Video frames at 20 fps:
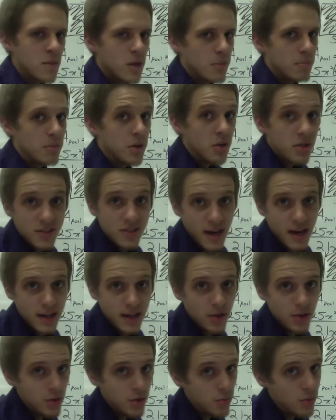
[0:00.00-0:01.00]
You decided
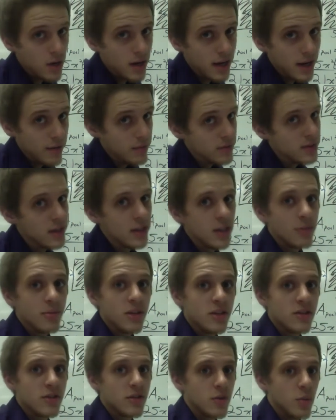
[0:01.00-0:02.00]
you didn't want everything to be
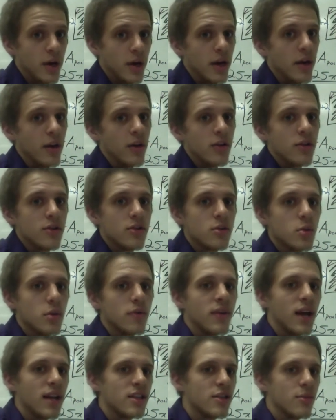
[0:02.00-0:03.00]
square. So we've
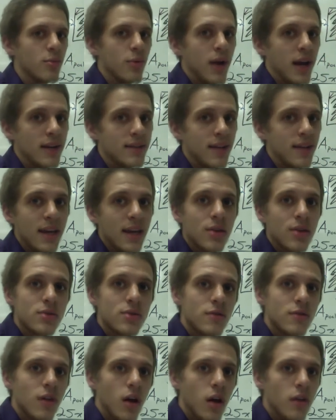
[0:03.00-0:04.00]
got some rectangles
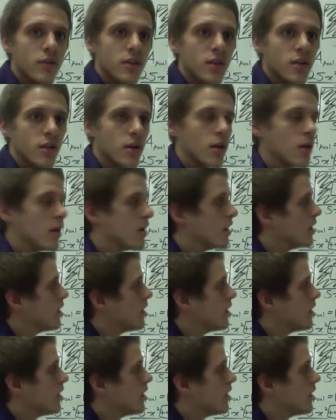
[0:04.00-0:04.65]
involved here.